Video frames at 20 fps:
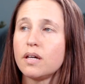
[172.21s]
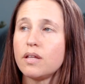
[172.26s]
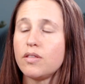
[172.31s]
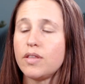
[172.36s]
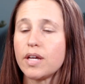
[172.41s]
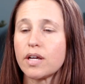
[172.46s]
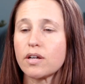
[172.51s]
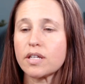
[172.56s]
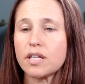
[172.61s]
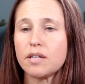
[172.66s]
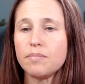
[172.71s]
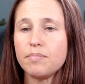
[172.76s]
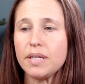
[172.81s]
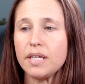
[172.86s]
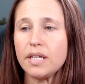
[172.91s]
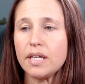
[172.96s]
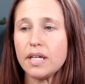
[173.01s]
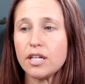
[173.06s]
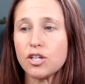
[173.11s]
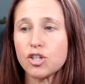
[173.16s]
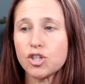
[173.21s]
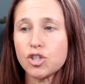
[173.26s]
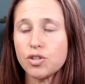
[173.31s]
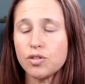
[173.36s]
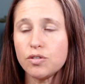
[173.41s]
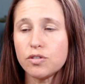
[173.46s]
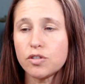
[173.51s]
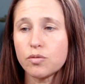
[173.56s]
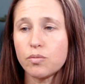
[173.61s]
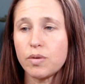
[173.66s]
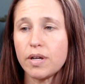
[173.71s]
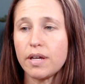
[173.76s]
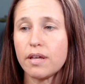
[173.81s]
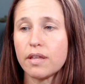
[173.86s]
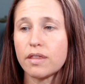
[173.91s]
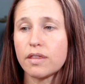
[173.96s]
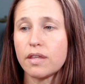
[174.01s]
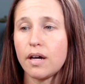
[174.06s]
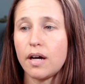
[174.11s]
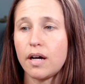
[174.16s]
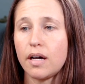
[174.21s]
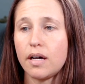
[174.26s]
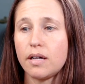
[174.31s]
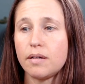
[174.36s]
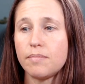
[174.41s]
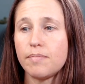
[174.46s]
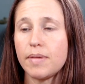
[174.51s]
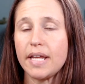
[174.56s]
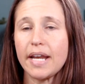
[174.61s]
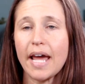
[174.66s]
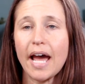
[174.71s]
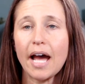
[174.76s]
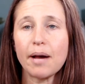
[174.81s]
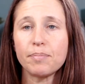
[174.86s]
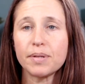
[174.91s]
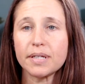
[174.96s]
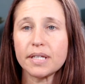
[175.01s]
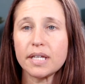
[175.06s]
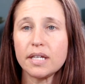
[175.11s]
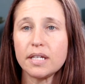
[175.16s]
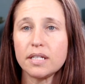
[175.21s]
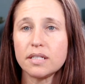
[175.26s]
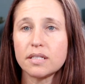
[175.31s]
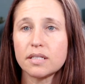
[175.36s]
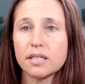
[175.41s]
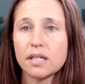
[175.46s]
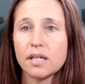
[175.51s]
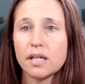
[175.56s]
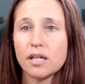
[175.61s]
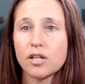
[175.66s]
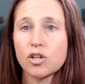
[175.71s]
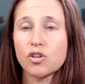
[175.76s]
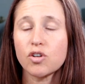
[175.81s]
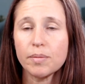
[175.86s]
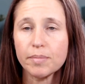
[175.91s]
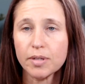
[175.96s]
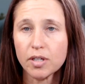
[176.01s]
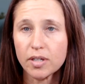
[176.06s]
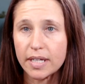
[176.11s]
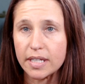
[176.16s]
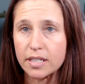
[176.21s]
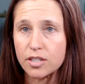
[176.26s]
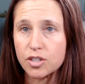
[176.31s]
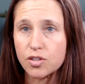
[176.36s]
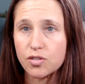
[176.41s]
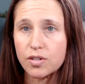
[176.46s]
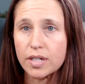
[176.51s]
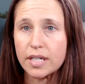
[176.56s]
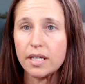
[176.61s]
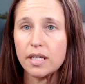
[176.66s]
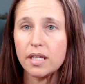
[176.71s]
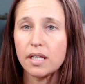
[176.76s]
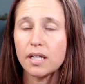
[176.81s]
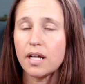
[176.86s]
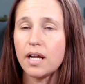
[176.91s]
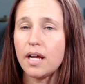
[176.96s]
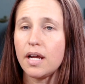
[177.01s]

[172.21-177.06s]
There can be issues with an applicant's criminal history.